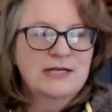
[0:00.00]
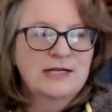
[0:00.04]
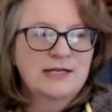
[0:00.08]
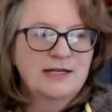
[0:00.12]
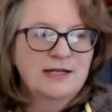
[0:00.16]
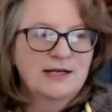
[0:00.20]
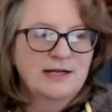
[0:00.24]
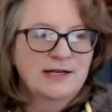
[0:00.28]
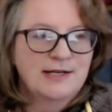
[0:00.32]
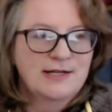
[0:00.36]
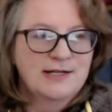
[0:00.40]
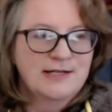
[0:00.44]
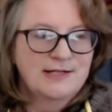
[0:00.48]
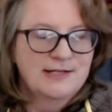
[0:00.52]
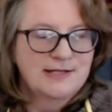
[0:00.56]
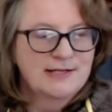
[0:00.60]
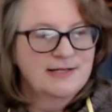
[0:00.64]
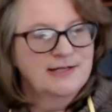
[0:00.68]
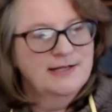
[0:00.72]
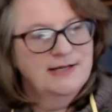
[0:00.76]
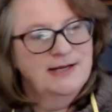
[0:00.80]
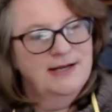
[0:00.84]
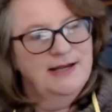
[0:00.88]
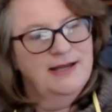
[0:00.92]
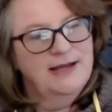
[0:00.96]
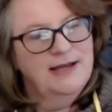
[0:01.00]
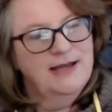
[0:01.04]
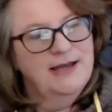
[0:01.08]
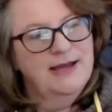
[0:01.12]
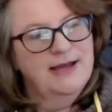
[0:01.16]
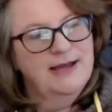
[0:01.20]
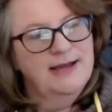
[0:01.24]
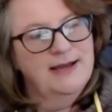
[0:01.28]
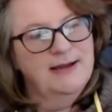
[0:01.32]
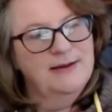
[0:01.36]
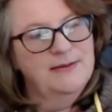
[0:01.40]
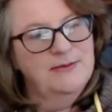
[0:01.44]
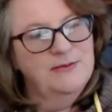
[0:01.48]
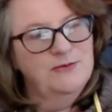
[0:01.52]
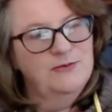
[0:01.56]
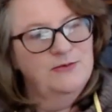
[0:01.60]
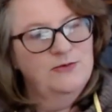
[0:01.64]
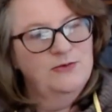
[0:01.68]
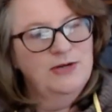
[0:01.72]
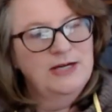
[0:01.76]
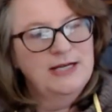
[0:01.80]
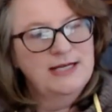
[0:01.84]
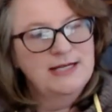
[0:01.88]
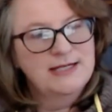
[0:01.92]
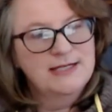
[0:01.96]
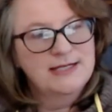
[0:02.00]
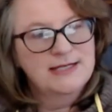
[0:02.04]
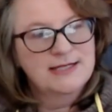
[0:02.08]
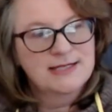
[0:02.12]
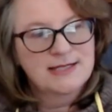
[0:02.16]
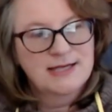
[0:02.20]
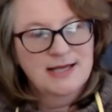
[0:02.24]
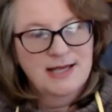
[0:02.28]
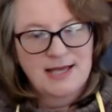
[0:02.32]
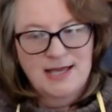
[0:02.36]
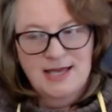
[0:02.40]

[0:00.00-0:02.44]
nice fleece,